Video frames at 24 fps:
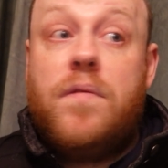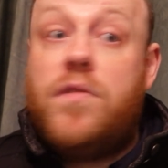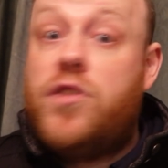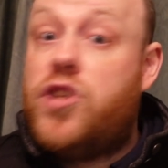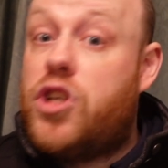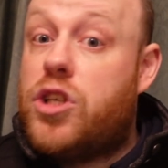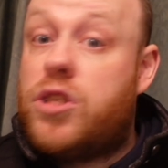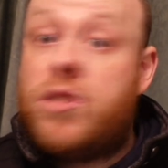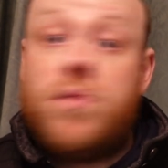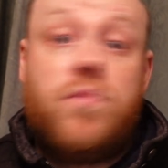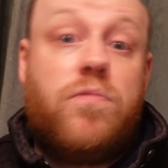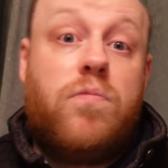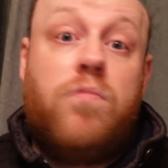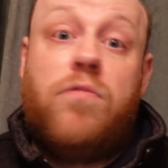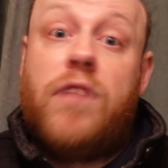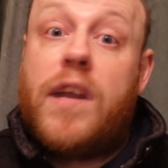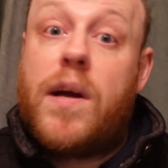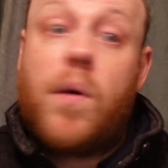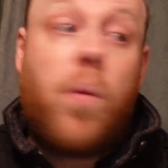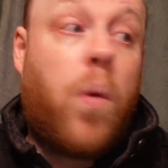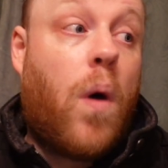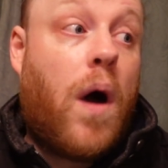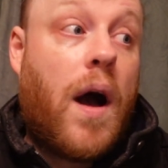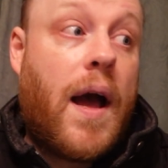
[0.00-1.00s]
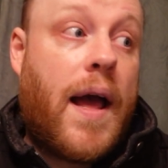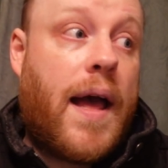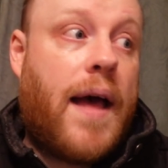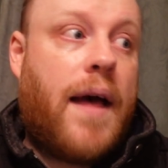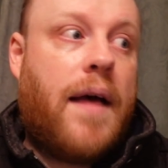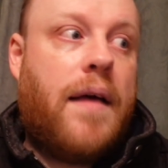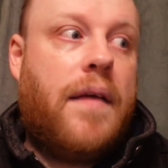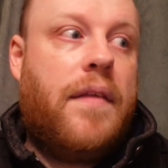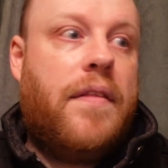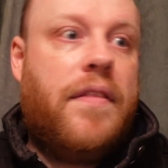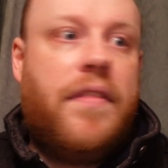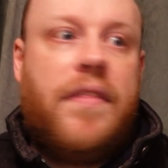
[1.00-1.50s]
just
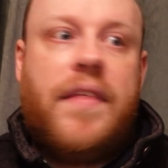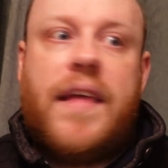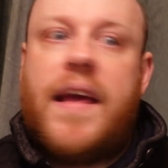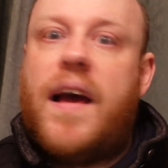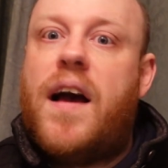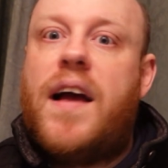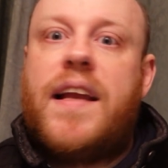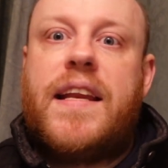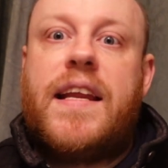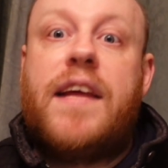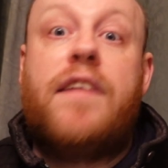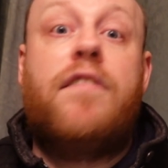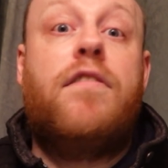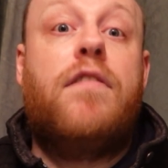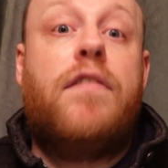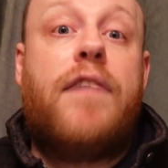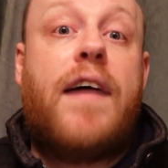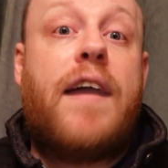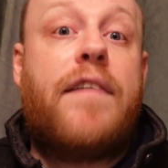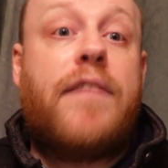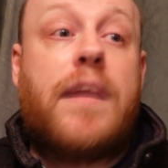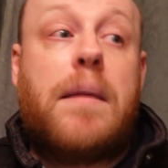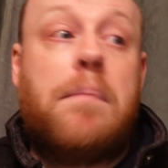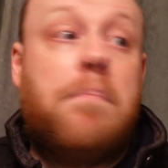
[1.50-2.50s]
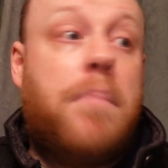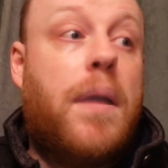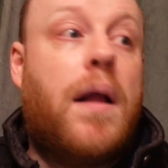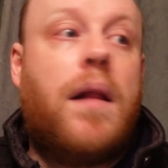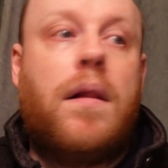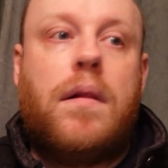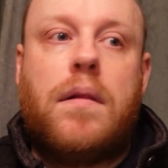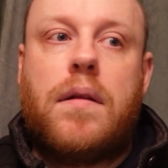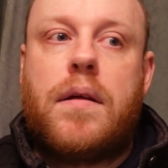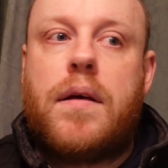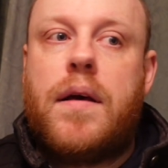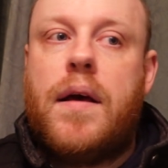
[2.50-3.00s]
require the idea of having
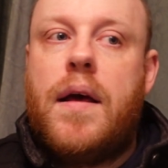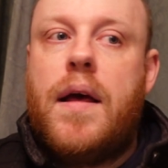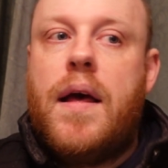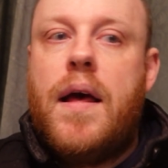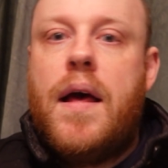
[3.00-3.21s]
bulk.